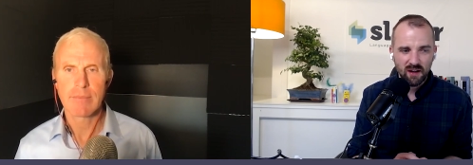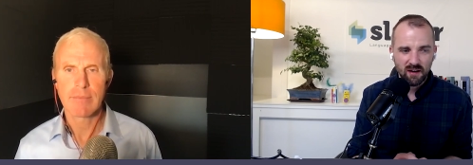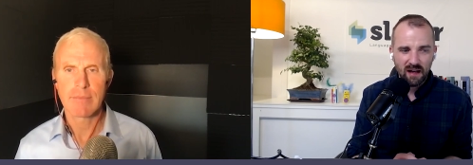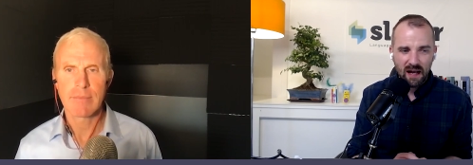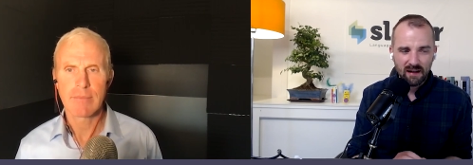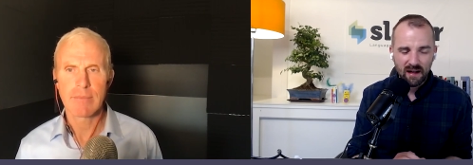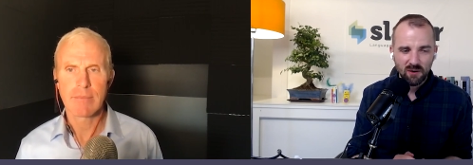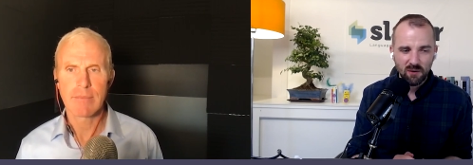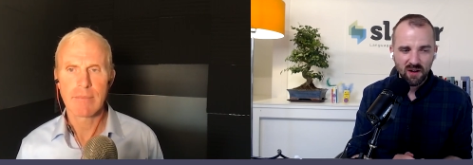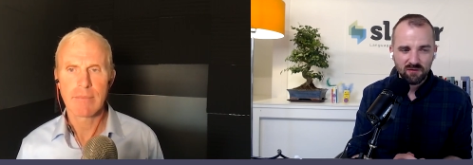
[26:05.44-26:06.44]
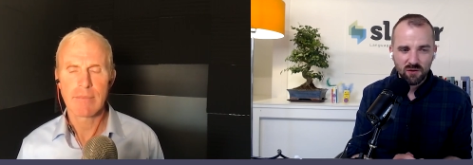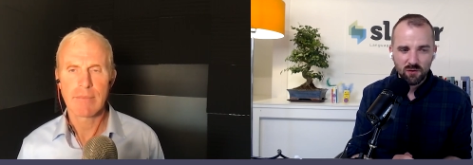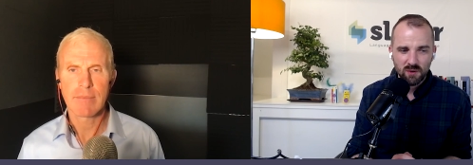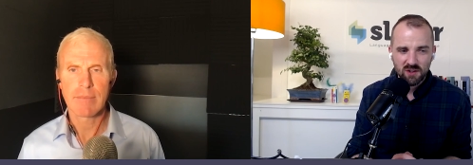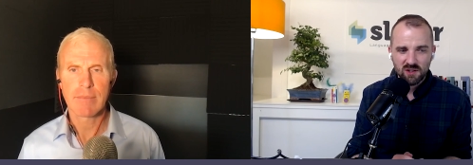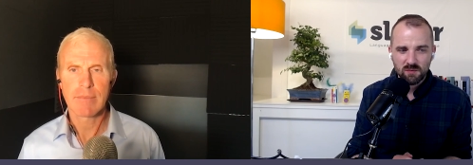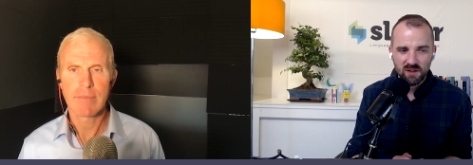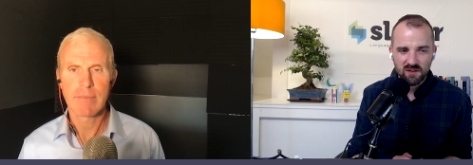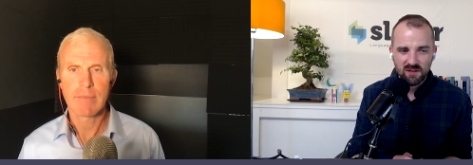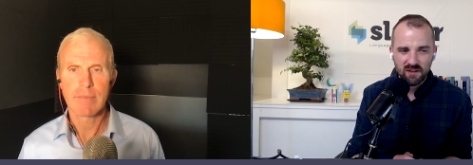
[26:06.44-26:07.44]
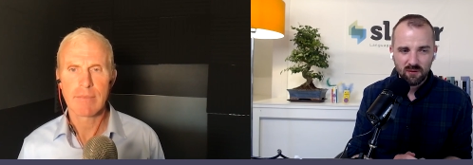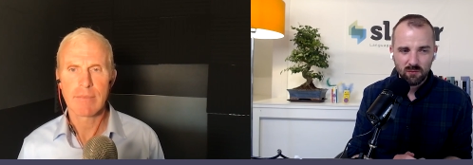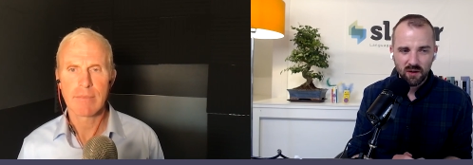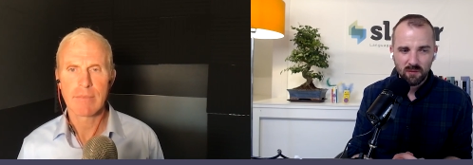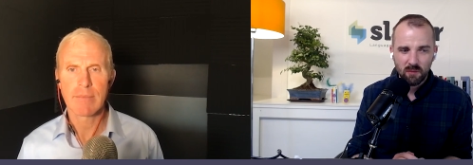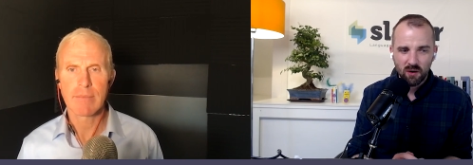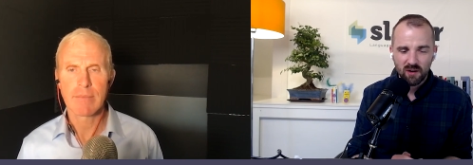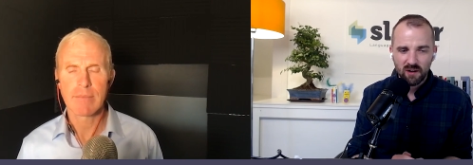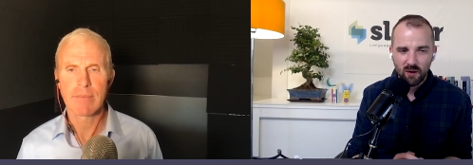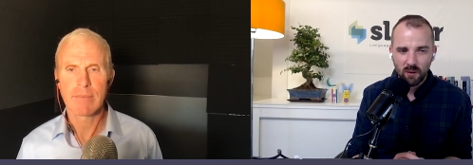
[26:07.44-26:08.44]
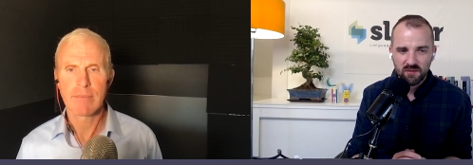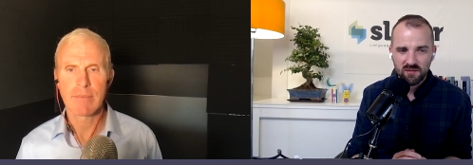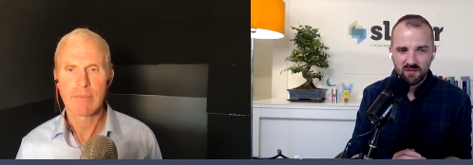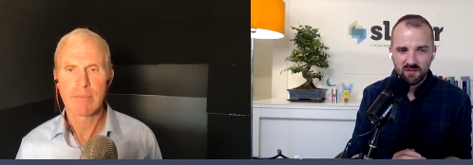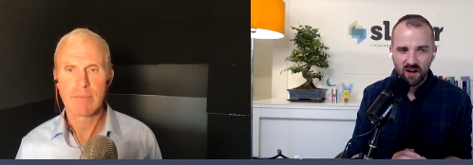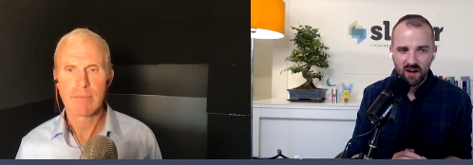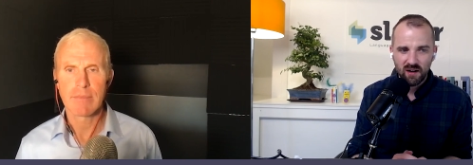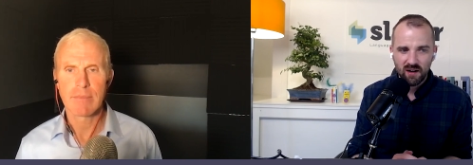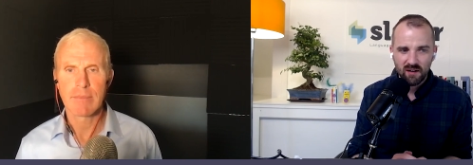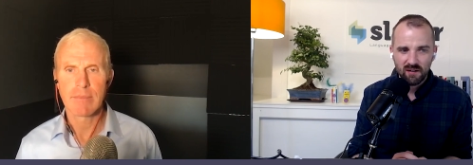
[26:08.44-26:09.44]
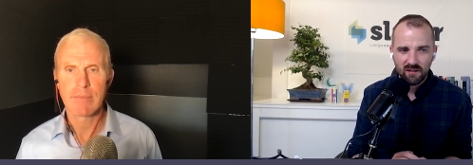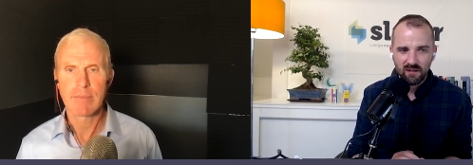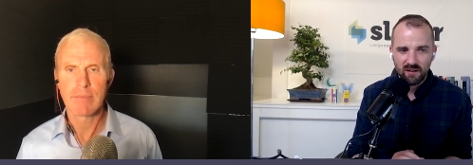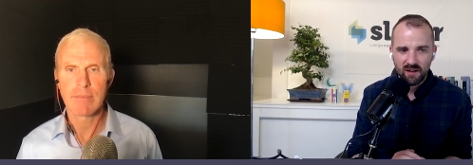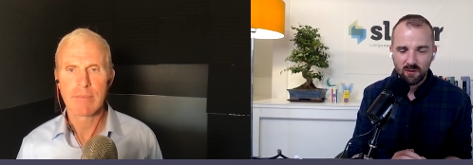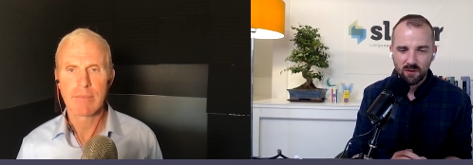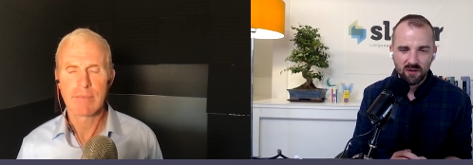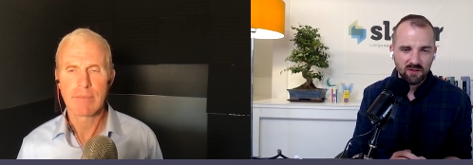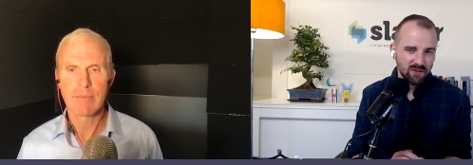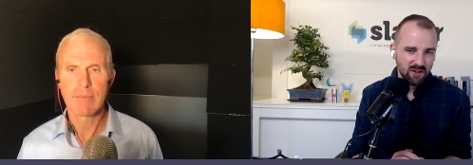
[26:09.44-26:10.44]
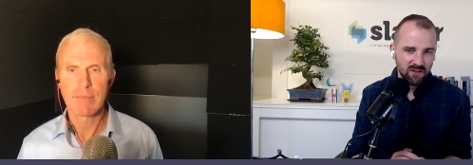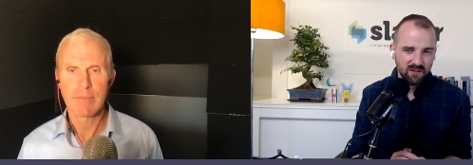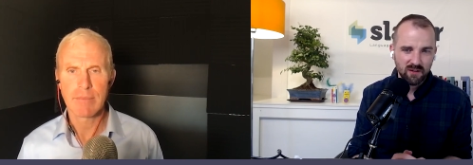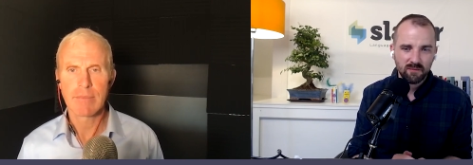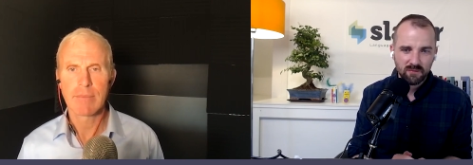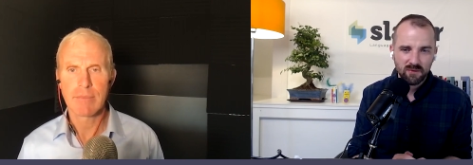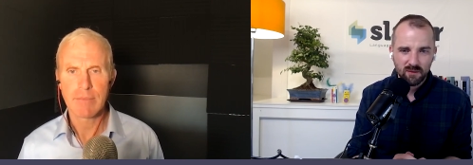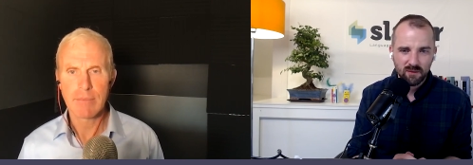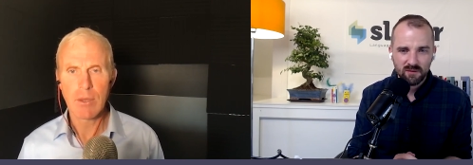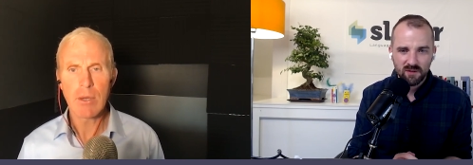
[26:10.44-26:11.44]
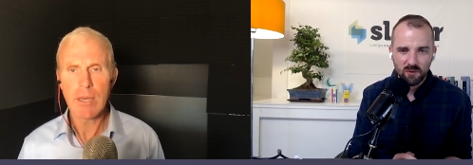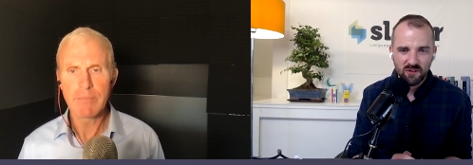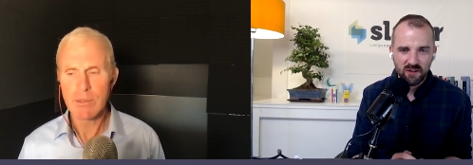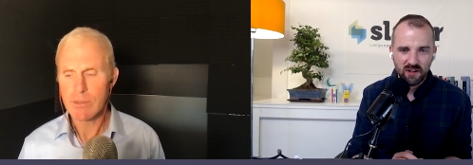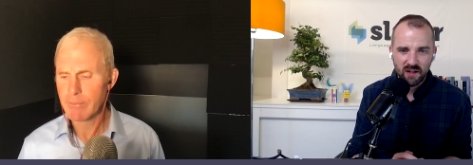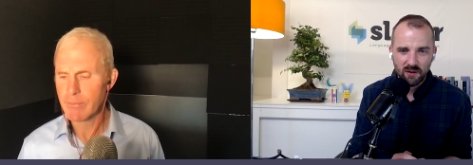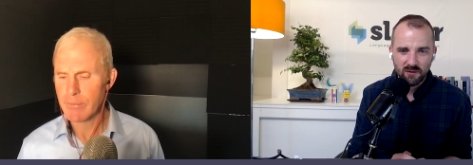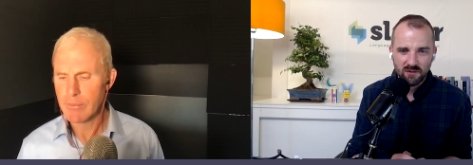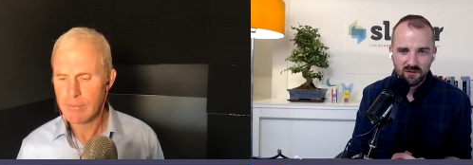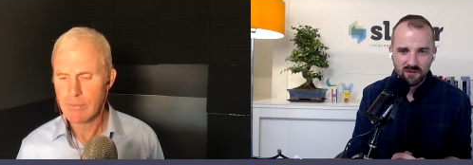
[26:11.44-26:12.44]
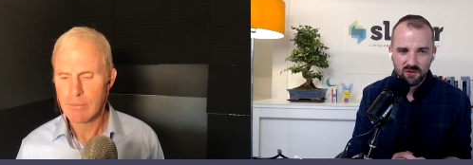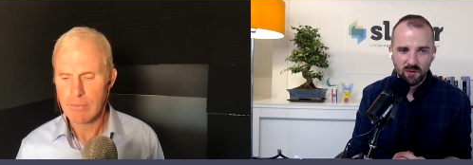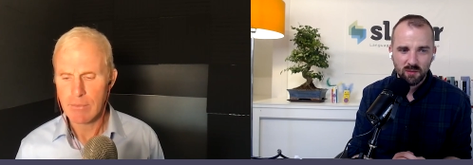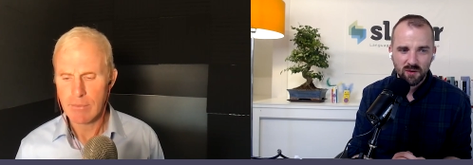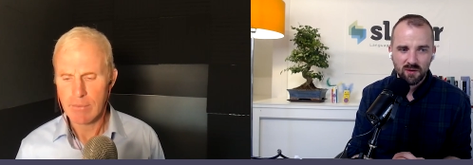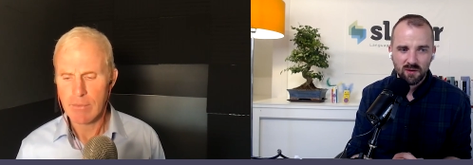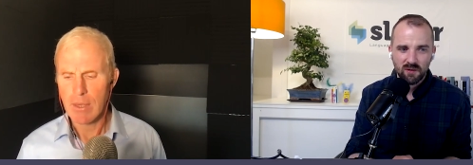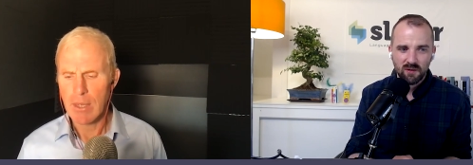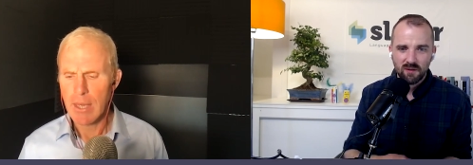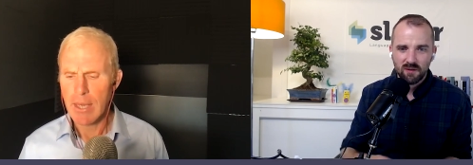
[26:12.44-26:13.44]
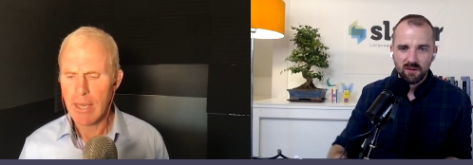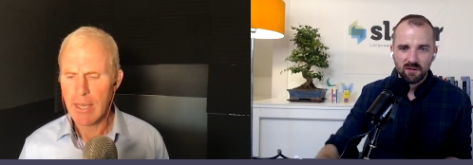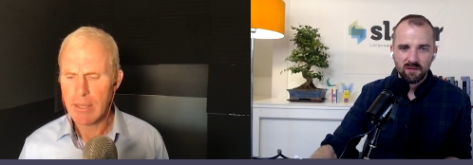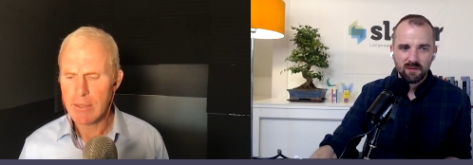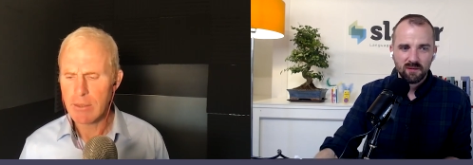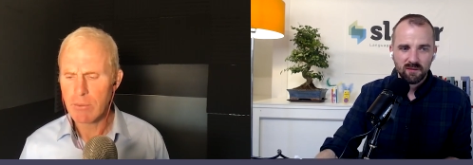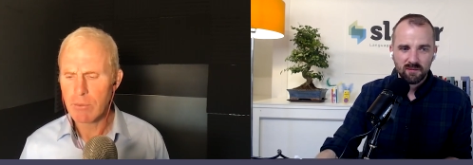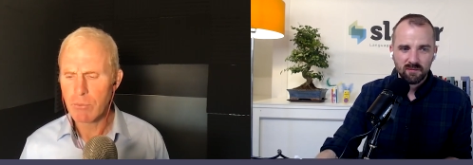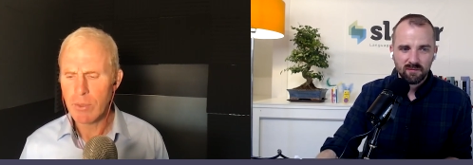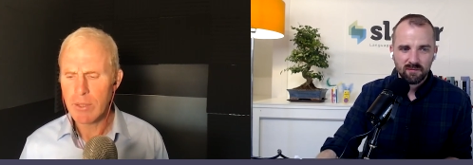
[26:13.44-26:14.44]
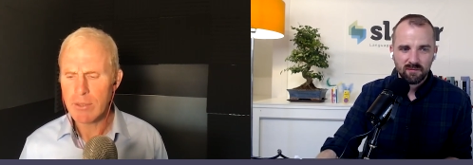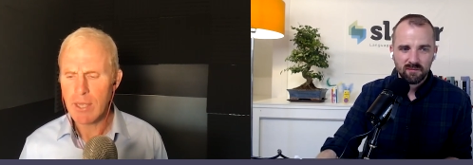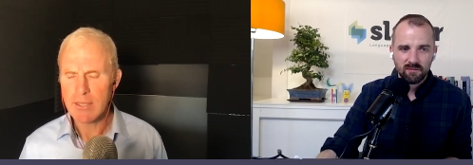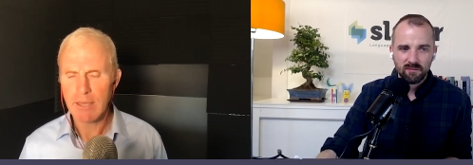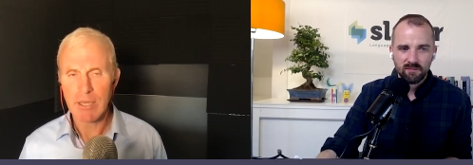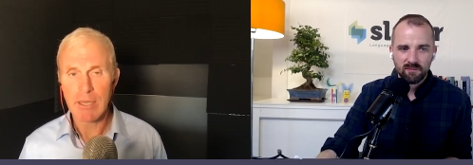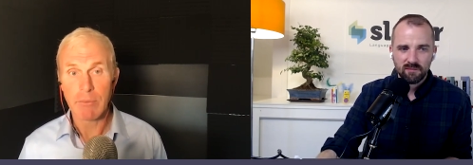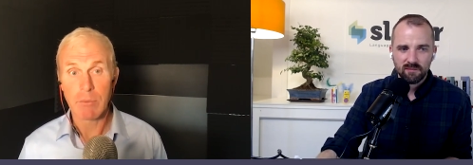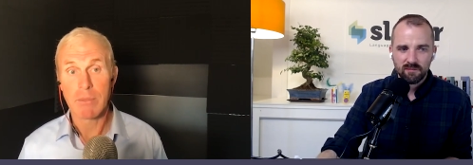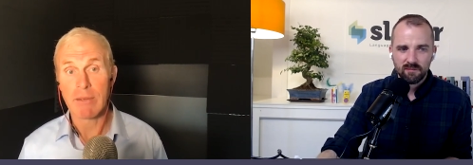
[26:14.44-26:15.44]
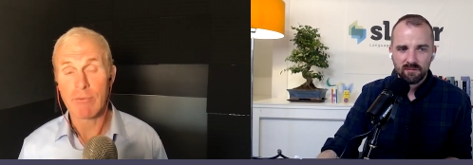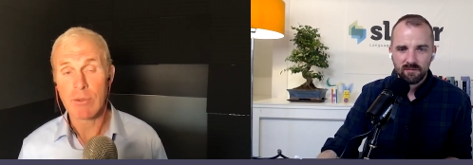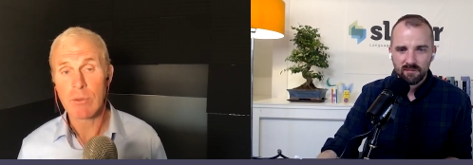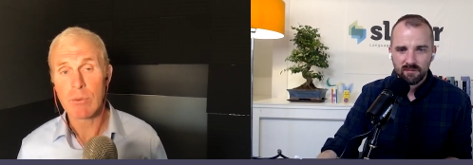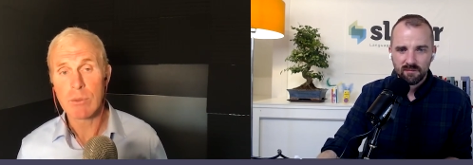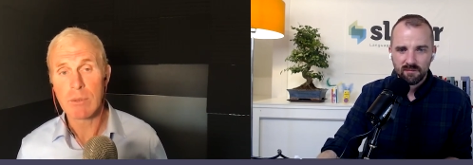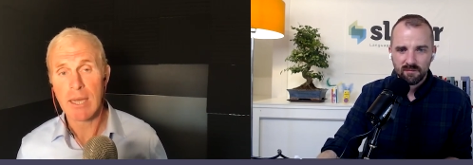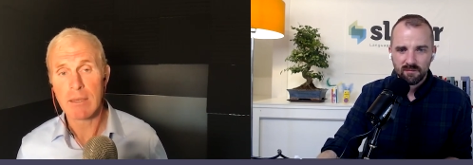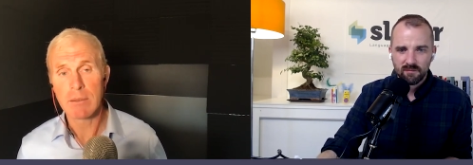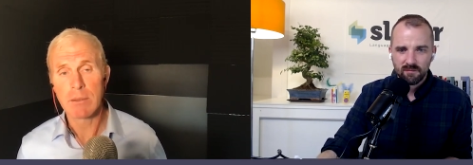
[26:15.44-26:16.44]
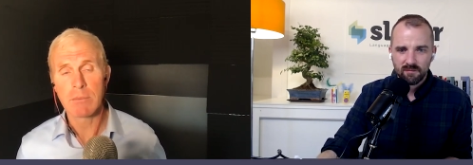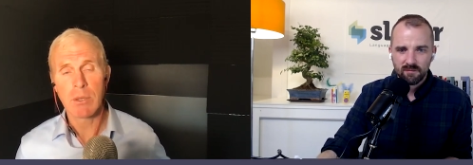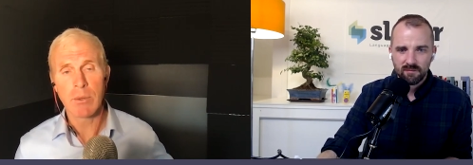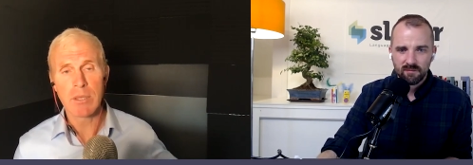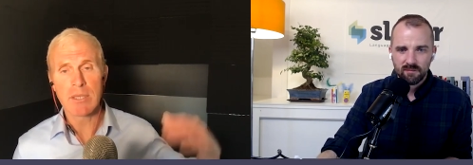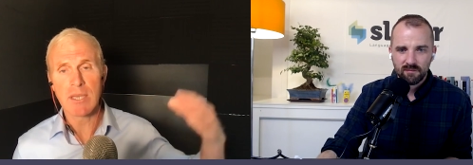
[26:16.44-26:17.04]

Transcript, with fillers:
Speaker 1: uh, I, I don't have too much experience like running marketing ops via gig workers, I got to say.
Speaker 2: No,
Speaker 1: it's okay. Mostly an in-house job.
Speaker 2: And what are your thoughts? I mean, if you go to the